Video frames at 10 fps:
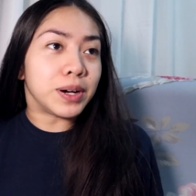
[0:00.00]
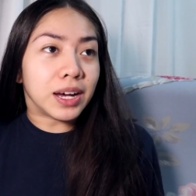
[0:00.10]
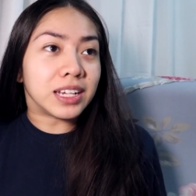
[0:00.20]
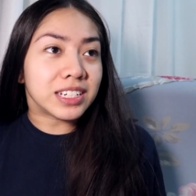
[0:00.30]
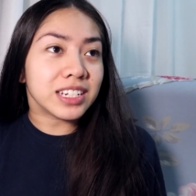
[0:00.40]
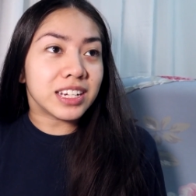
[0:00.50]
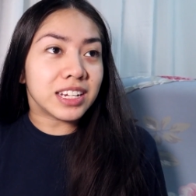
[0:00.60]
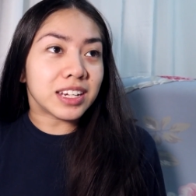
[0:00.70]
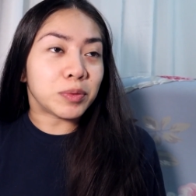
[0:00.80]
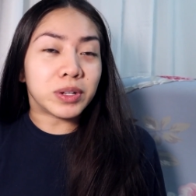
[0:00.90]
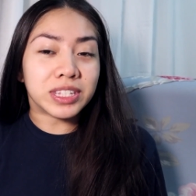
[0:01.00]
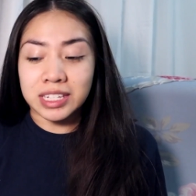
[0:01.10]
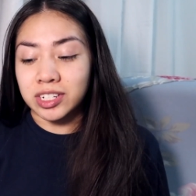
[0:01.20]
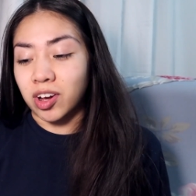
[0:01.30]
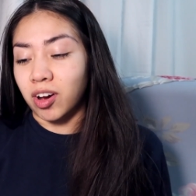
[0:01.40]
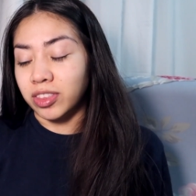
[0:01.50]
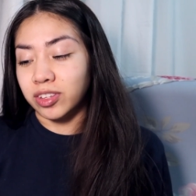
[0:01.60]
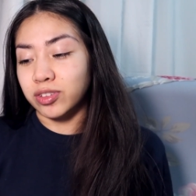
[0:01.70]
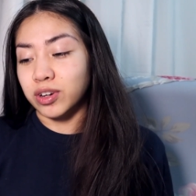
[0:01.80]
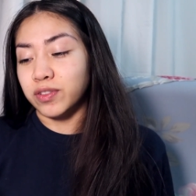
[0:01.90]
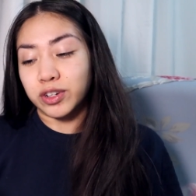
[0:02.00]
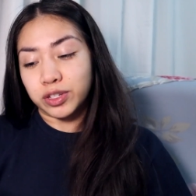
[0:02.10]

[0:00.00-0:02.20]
but it wasn't on the server,